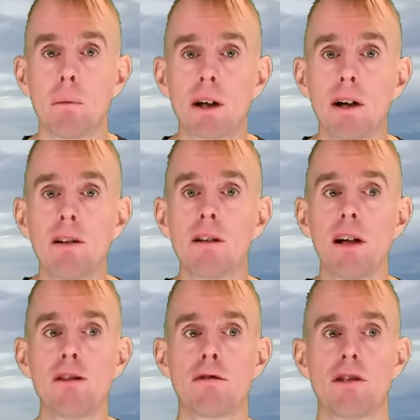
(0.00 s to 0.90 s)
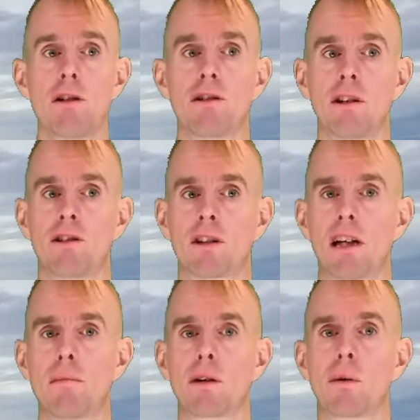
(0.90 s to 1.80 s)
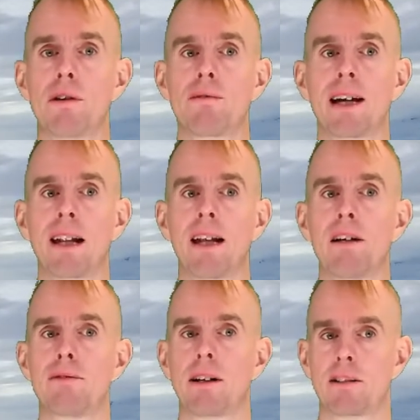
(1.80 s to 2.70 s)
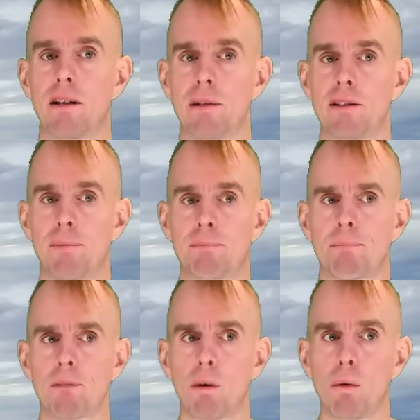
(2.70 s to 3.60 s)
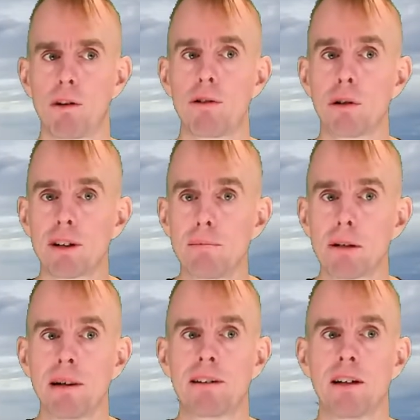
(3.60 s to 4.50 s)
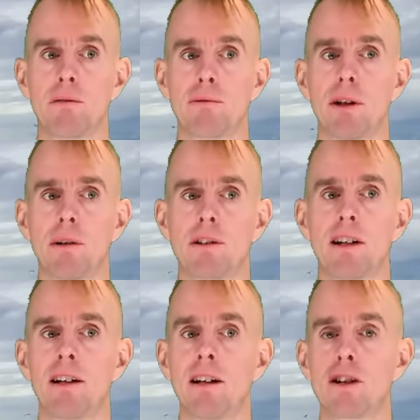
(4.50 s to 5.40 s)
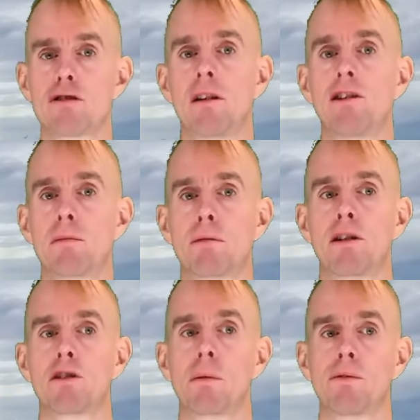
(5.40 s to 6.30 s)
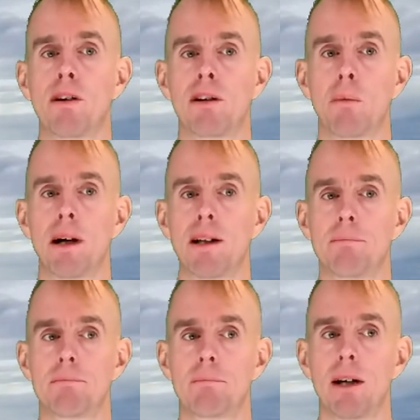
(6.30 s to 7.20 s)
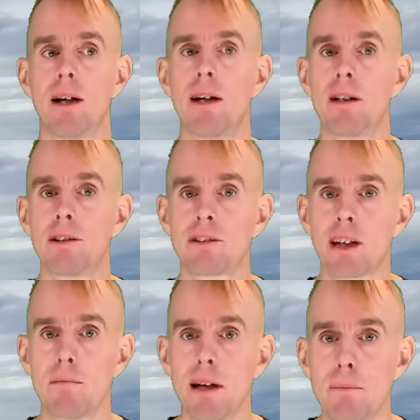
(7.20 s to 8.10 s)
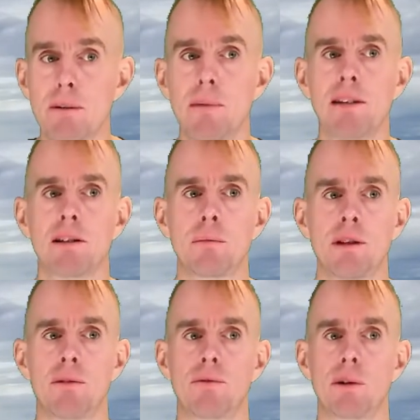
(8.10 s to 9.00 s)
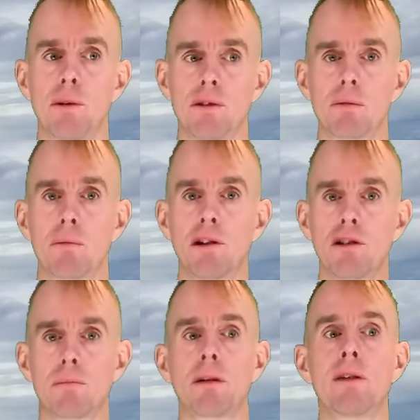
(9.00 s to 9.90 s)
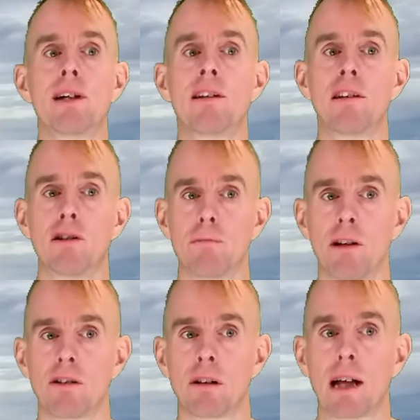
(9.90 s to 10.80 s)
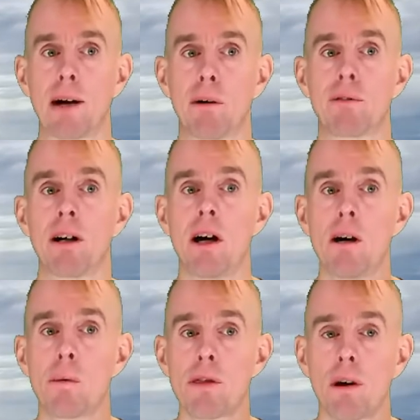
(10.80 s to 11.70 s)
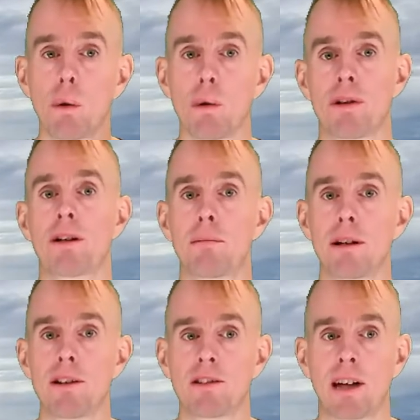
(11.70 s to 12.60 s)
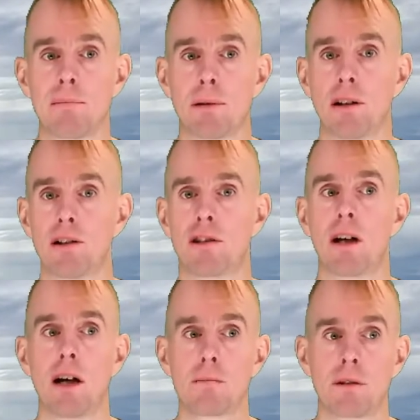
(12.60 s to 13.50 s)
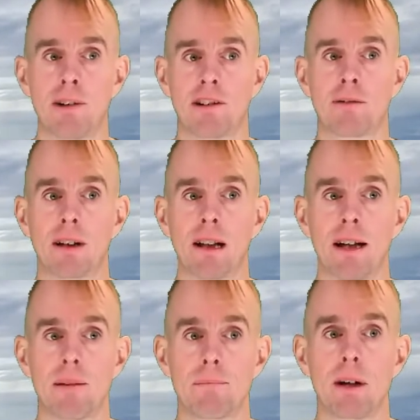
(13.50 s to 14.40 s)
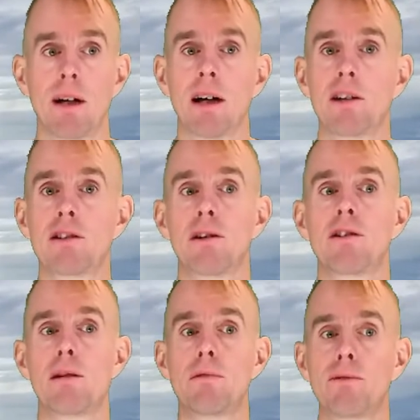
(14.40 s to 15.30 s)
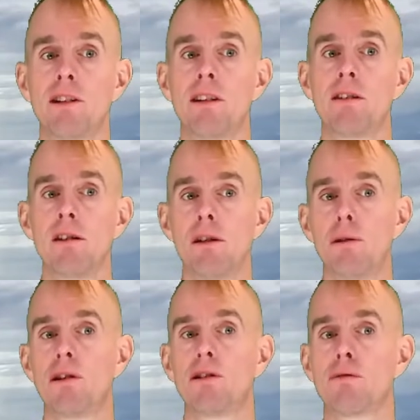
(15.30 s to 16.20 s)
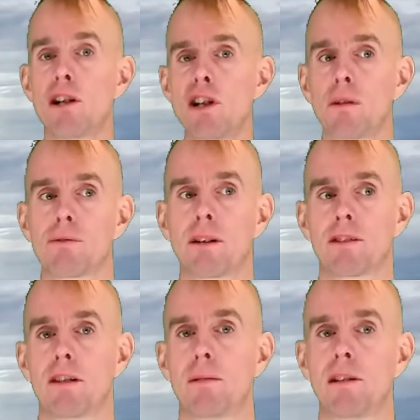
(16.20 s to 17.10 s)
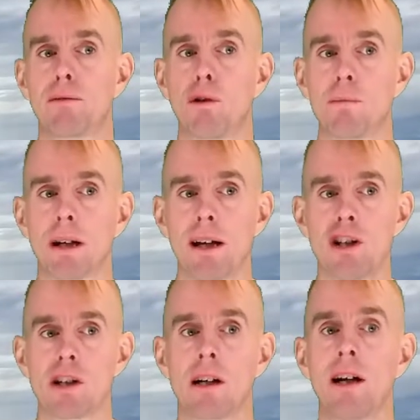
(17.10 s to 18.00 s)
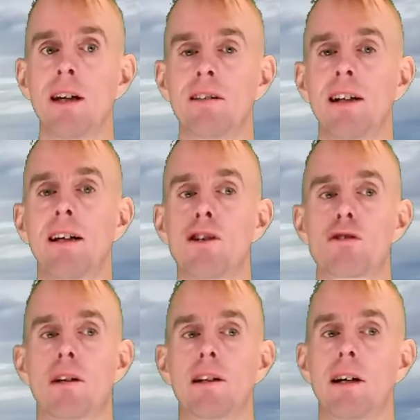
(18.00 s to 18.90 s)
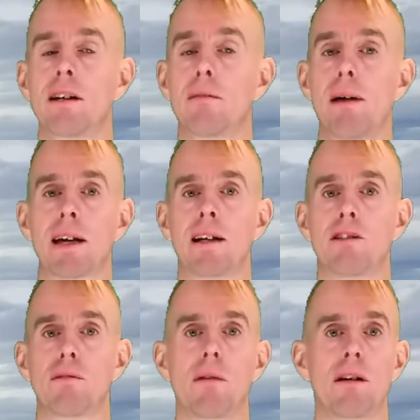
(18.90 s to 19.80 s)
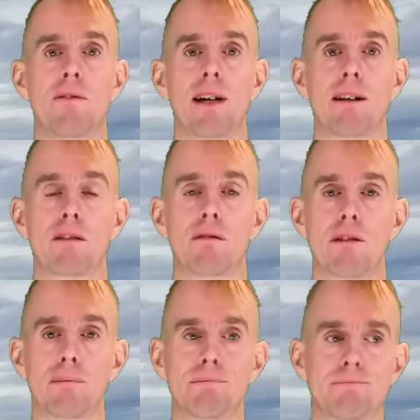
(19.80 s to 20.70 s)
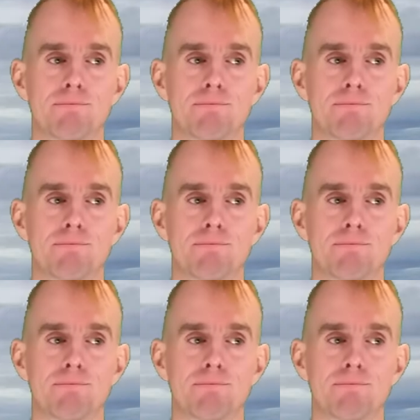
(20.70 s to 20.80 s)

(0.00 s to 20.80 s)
We're going to introduce a scheme called the Van Leer flux limiter. Although not implemented in Fluent, it illustrates the principle very well. The scheme implemented within Fluent, which is abbreviated as MUSL, however, was authored by the same person, Professor Van Leer, and so it seems fitting to use his original flux-limiting formulation to illustrate the mechanism of the algorithm.